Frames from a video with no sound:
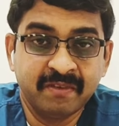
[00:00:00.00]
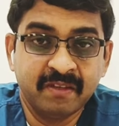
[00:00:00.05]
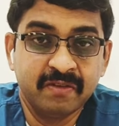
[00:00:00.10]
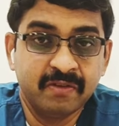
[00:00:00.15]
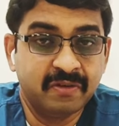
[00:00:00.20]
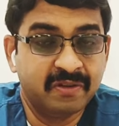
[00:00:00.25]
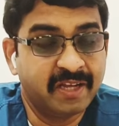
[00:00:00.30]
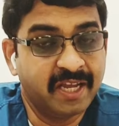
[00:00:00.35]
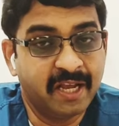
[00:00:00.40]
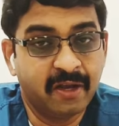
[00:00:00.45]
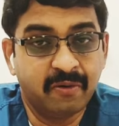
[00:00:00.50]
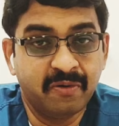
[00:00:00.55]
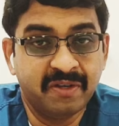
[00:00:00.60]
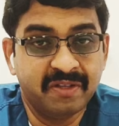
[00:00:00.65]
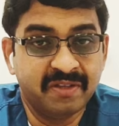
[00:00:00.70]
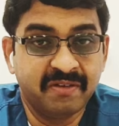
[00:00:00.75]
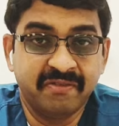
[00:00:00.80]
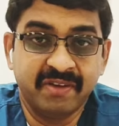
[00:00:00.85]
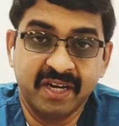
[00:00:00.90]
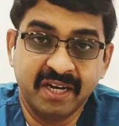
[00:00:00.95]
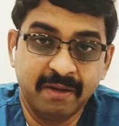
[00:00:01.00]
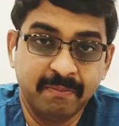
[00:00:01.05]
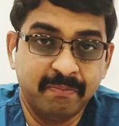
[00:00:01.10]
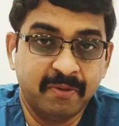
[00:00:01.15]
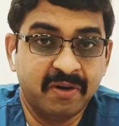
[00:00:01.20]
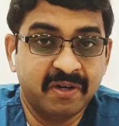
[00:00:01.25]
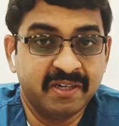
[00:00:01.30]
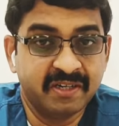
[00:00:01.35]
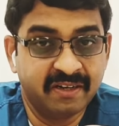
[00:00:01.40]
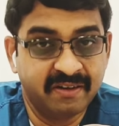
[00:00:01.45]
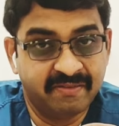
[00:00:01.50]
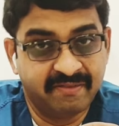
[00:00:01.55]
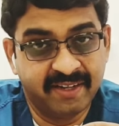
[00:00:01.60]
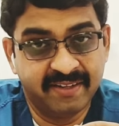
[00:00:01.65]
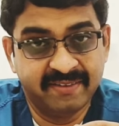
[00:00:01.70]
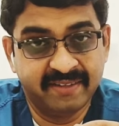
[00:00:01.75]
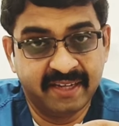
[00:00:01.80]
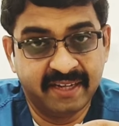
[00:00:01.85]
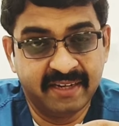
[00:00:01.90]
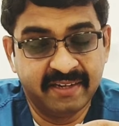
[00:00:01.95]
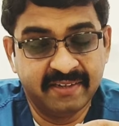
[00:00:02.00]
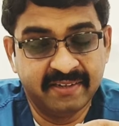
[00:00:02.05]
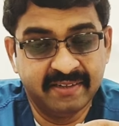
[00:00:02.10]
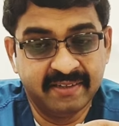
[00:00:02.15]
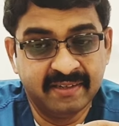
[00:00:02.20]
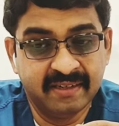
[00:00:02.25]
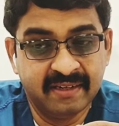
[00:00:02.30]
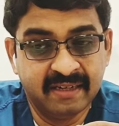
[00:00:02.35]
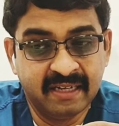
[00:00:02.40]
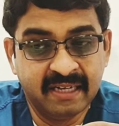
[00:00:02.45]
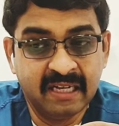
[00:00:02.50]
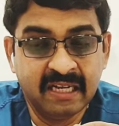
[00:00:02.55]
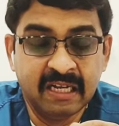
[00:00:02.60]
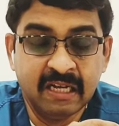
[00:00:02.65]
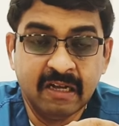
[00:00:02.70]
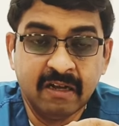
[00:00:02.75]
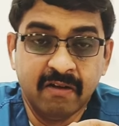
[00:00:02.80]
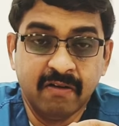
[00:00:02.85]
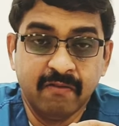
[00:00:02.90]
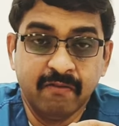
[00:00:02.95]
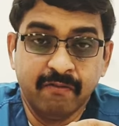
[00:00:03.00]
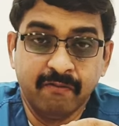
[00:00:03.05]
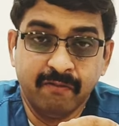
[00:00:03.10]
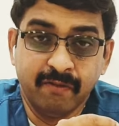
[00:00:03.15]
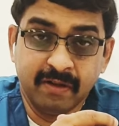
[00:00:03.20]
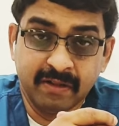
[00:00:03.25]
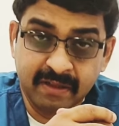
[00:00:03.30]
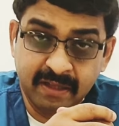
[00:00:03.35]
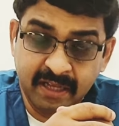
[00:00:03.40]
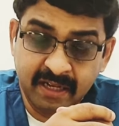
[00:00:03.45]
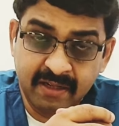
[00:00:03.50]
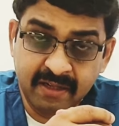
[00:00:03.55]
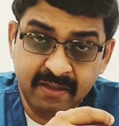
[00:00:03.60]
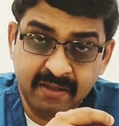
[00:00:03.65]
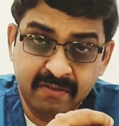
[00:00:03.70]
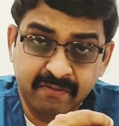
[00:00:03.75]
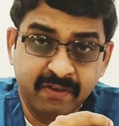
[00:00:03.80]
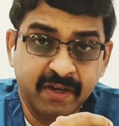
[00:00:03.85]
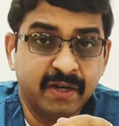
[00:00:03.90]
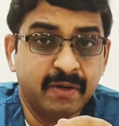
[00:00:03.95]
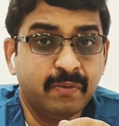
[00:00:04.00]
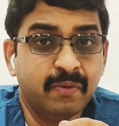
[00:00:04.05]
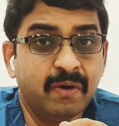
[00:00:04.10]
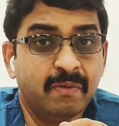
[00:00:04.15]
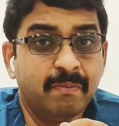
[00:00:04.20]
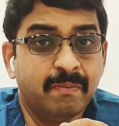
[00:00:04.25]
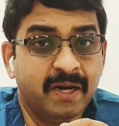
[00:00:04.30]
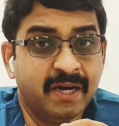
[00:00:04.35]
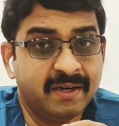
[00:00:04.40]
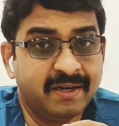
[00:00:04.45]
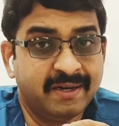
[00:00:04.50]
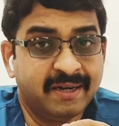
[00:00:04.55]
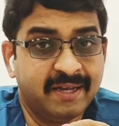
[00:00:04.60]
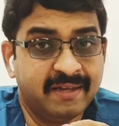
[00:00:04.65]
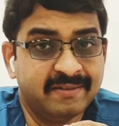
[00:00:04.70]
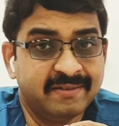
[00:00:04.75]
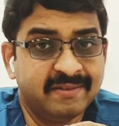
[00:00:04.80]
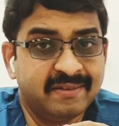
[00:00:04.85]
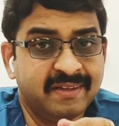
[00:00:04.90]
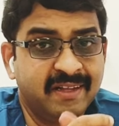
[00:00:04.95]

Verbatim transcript: So the echo is a very important investigation. Then we do a blood test.